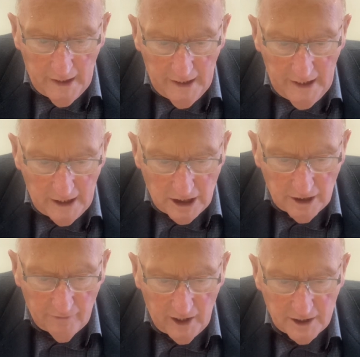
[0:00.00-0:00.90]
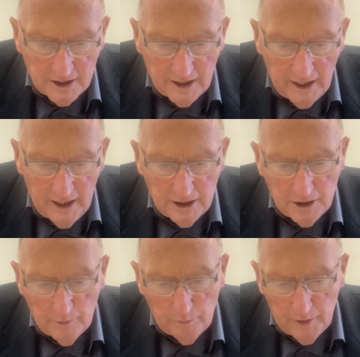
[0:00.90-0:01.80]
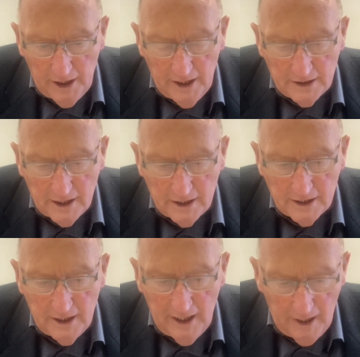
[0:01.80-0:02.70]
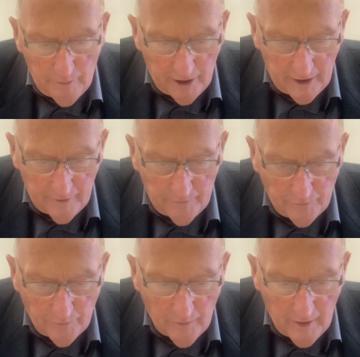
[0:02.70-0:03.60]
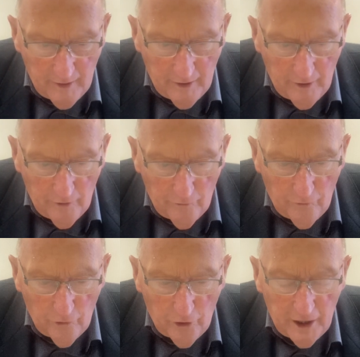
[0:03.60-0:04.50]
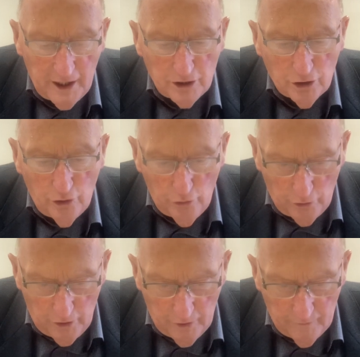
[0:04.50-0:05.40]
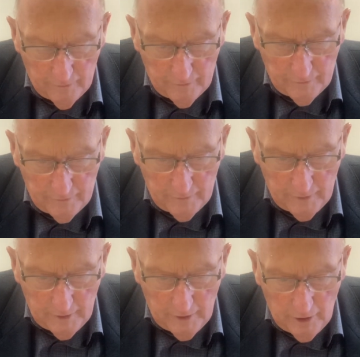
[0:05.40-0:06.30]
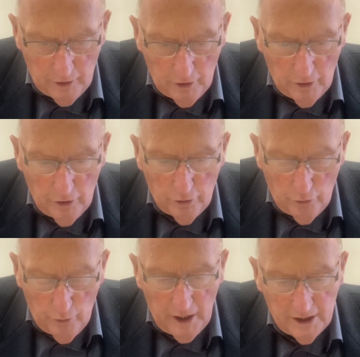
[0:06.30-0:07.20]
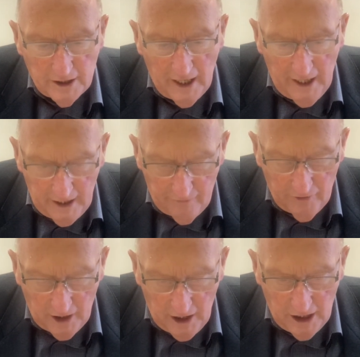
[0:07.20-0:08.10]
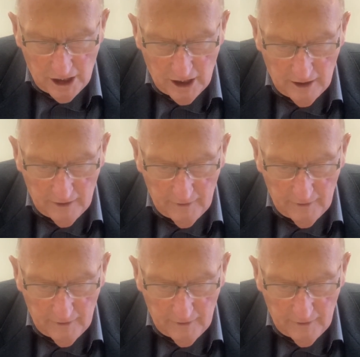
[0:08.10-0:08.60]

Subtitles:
each of us is to please his neighbour for his good, to his edification.